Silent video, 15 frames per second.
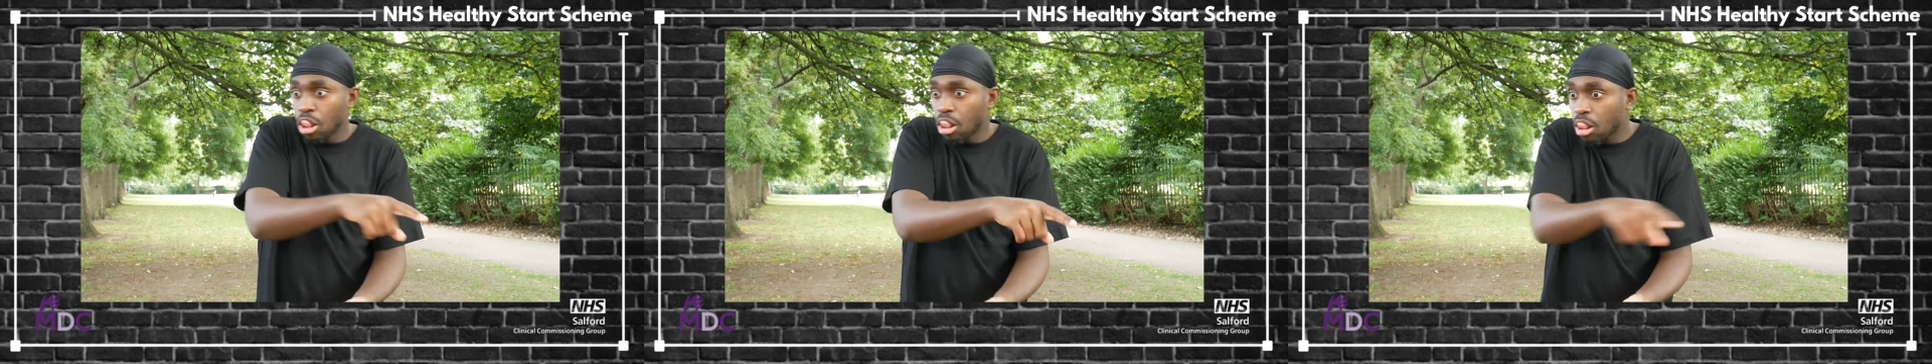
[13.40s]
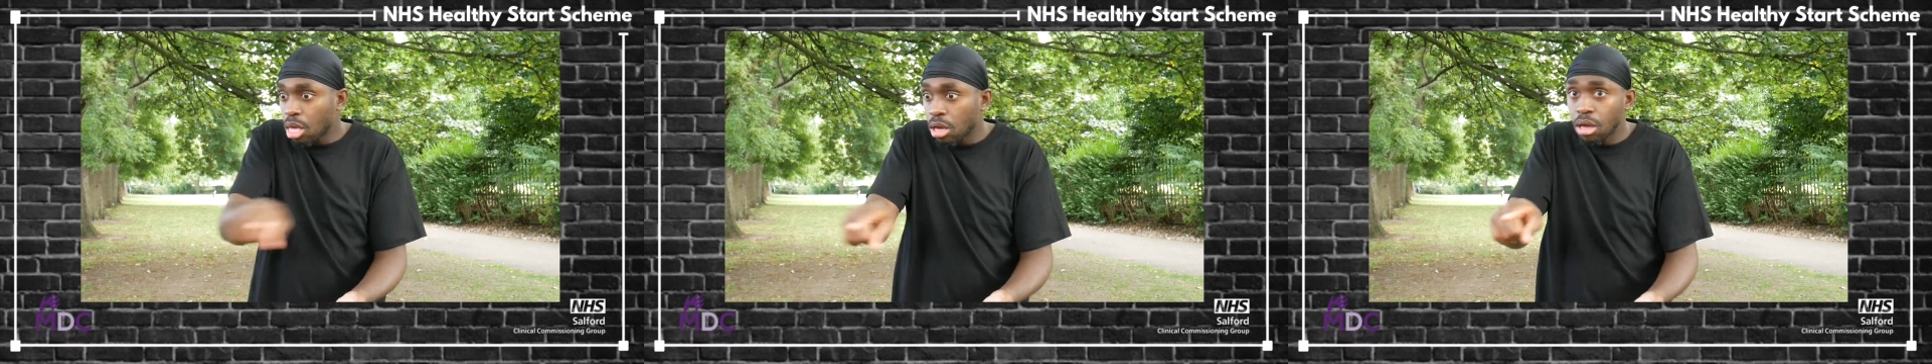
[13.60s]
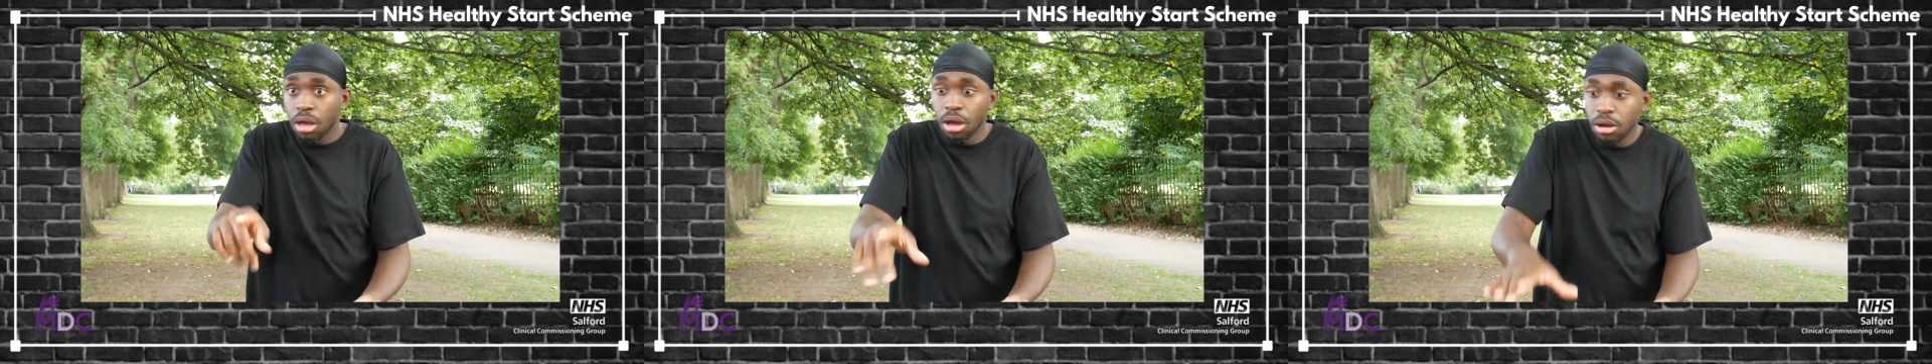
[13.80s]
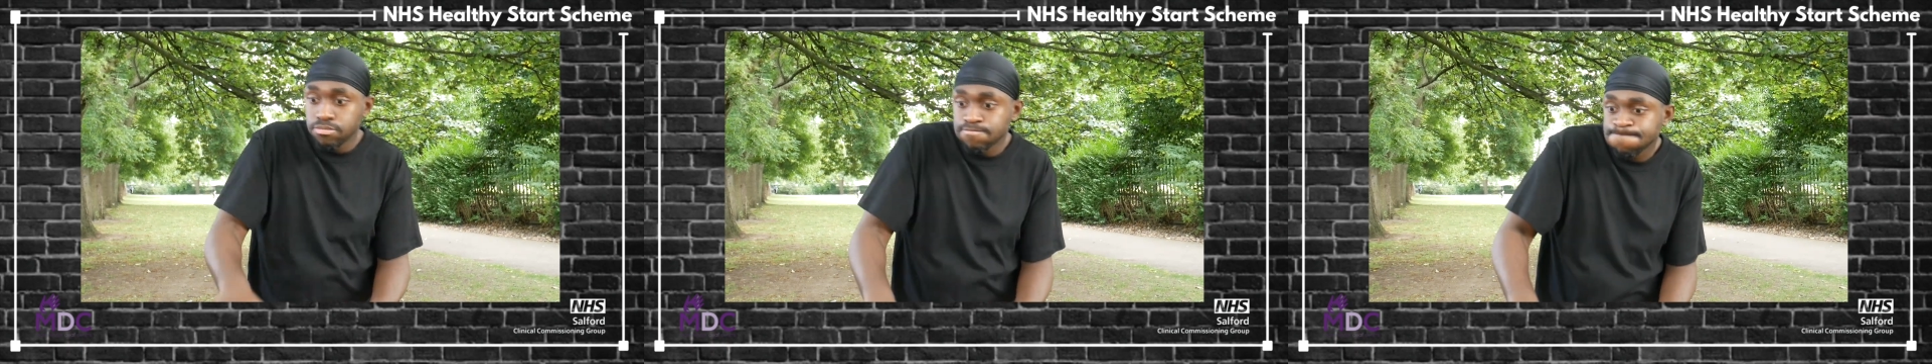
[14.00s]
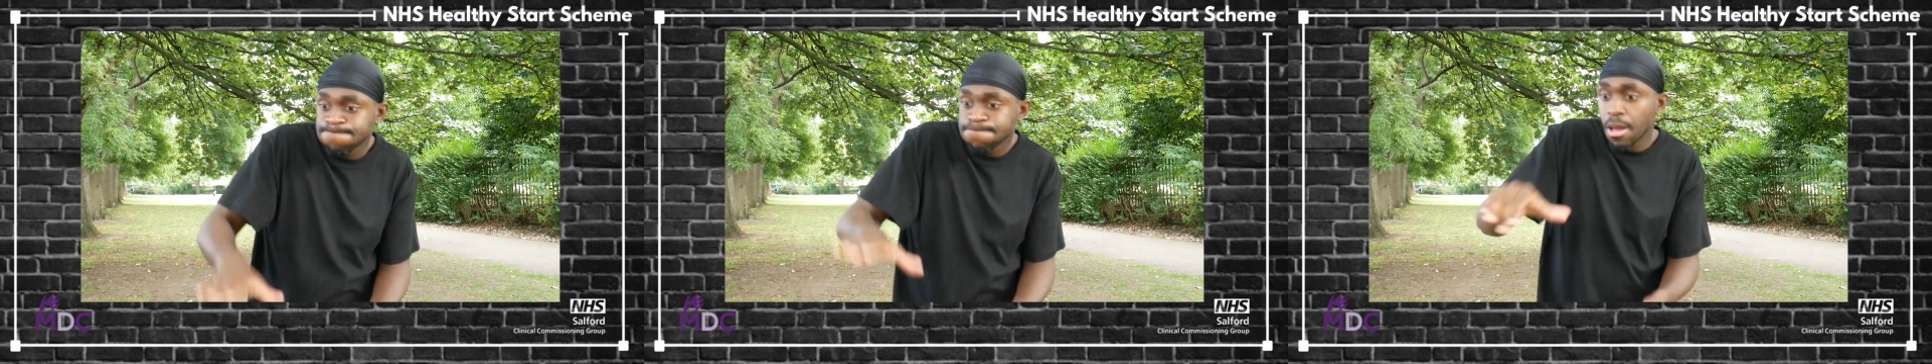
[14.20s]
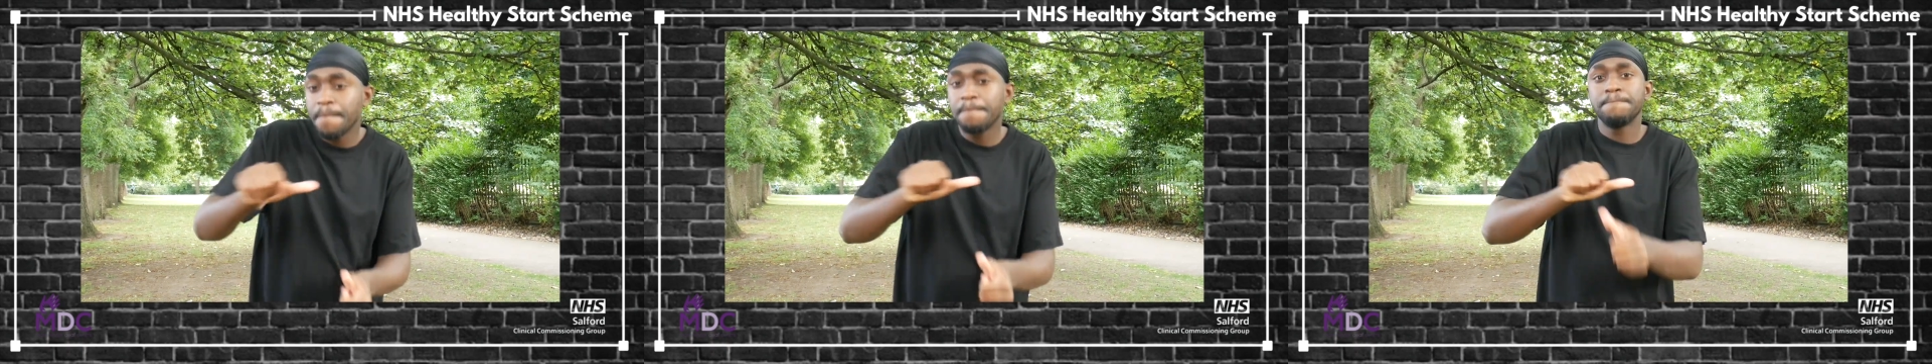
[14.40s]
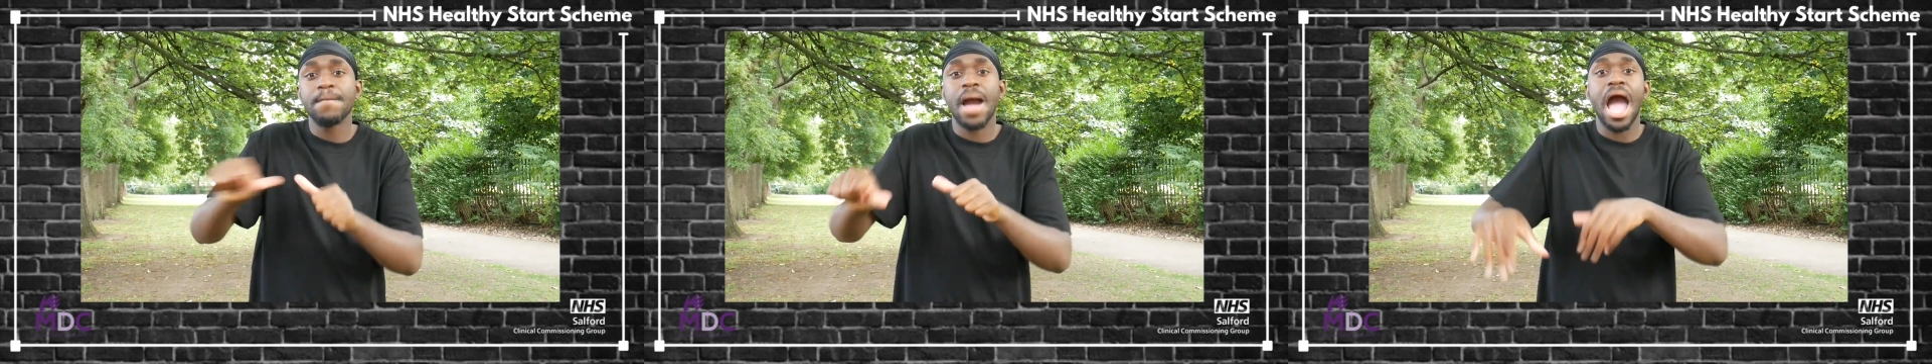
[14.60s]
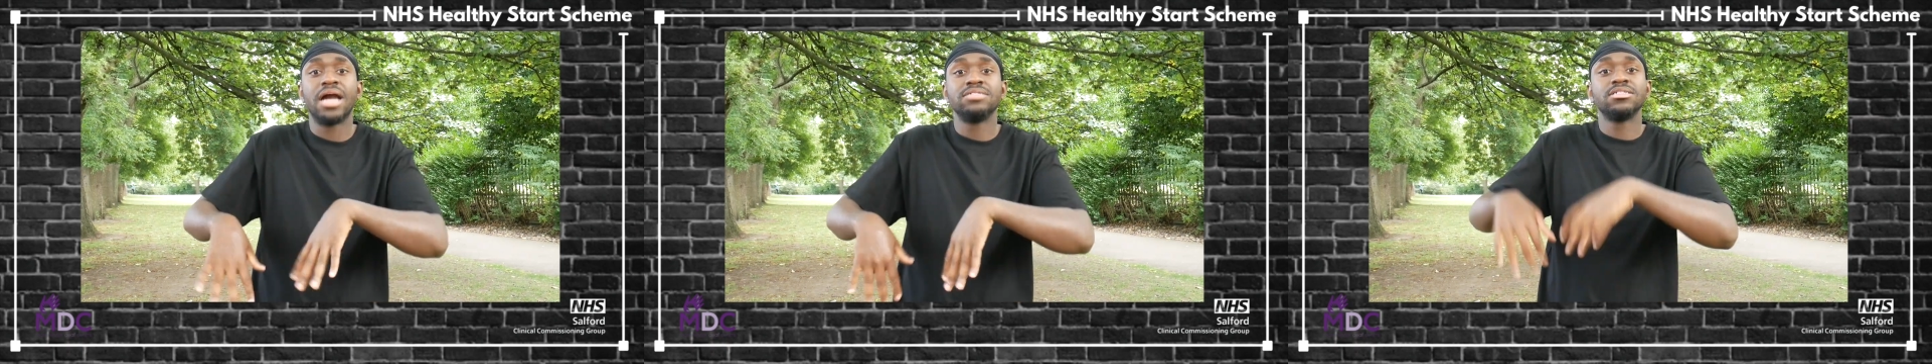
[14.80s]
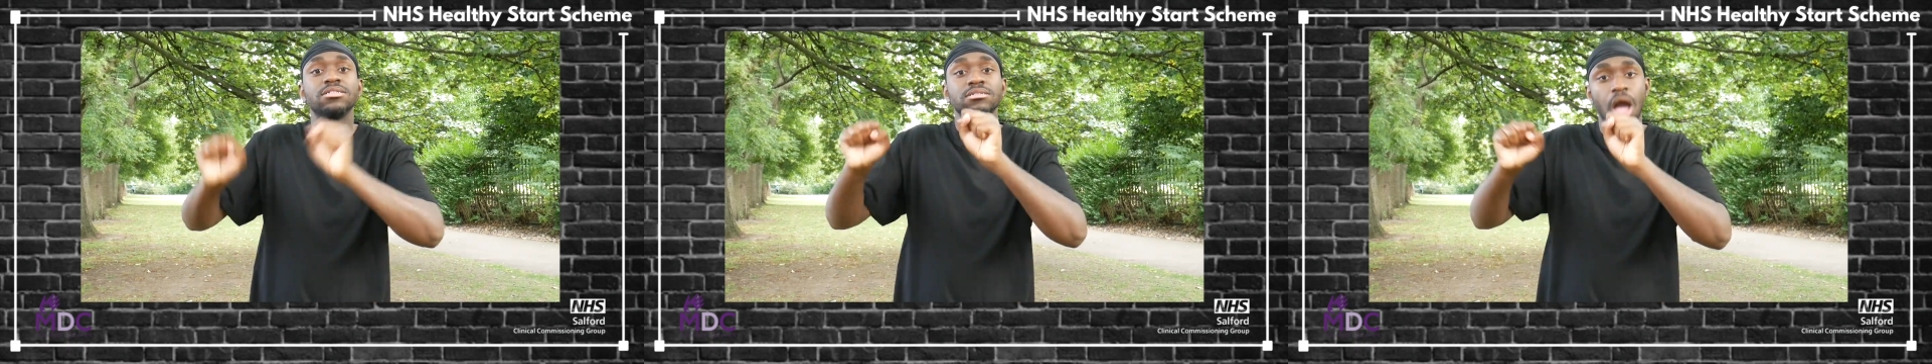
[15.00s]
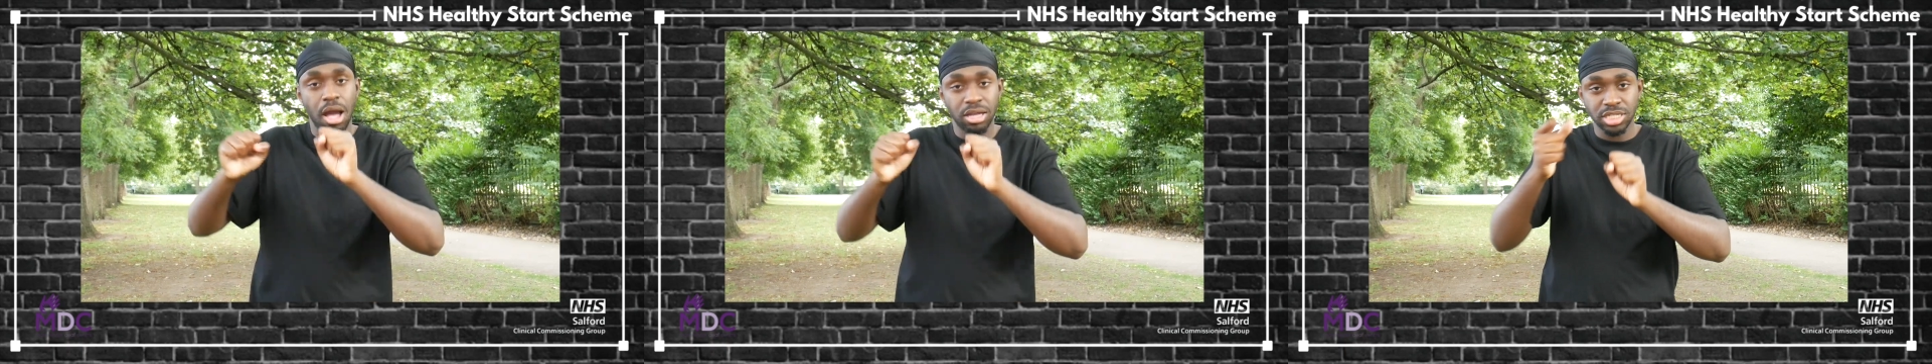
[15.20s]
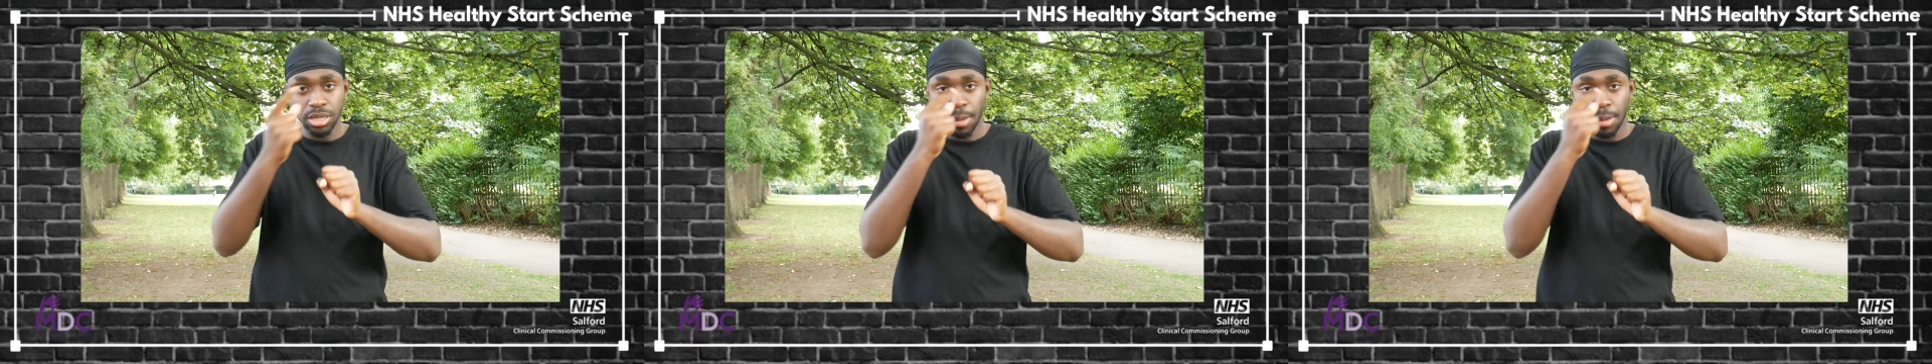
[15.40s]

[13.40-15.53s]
the NHS offers a Healthy